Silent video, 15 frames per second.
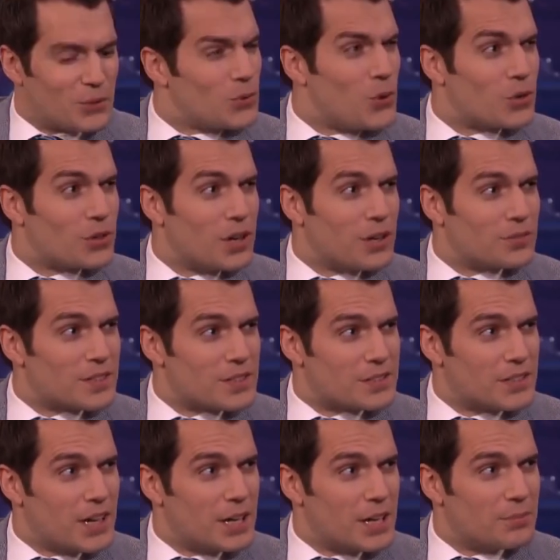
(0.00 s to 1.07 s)
His deep
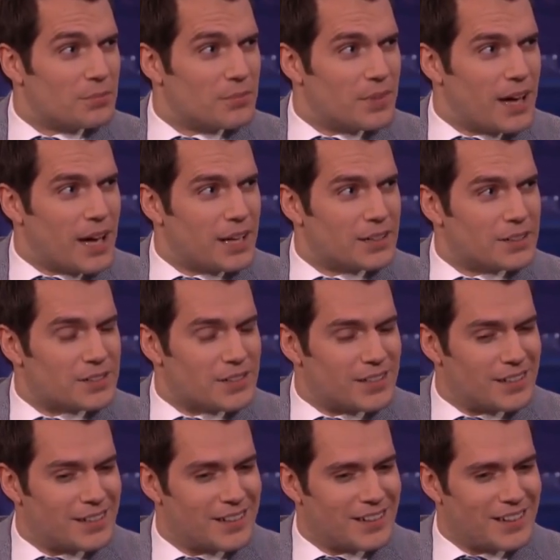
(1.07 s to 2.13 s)
interest in different
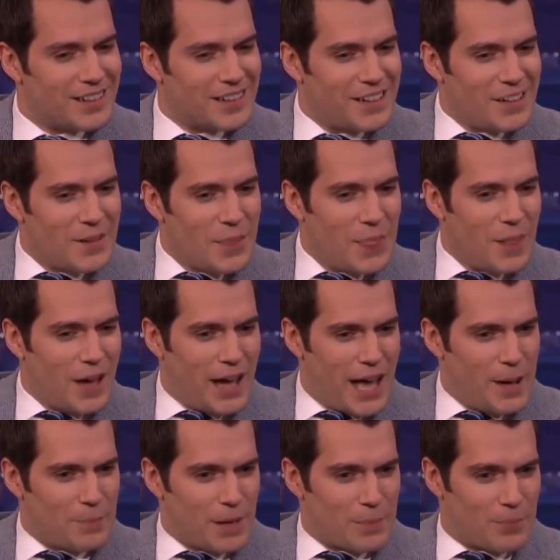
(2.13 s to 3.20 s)
cultures is probably the
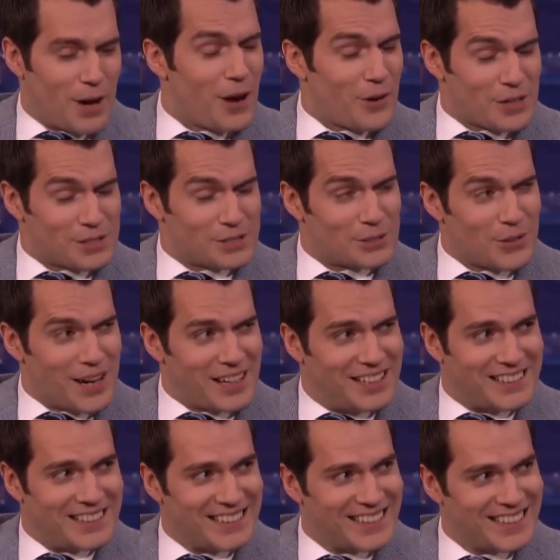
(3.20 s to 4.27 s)
reason for his eclectic
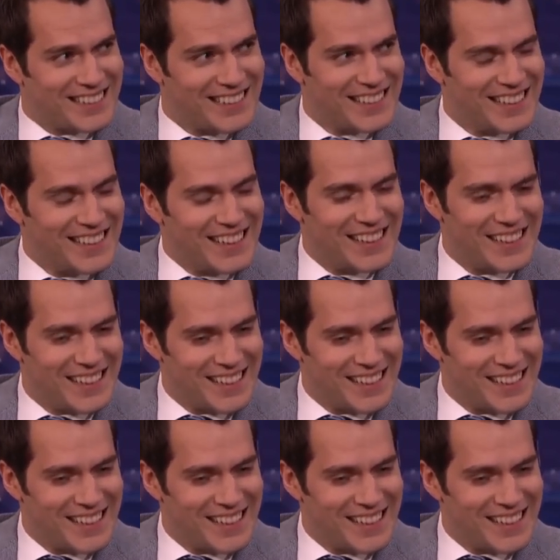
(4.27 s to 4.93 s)
language skills.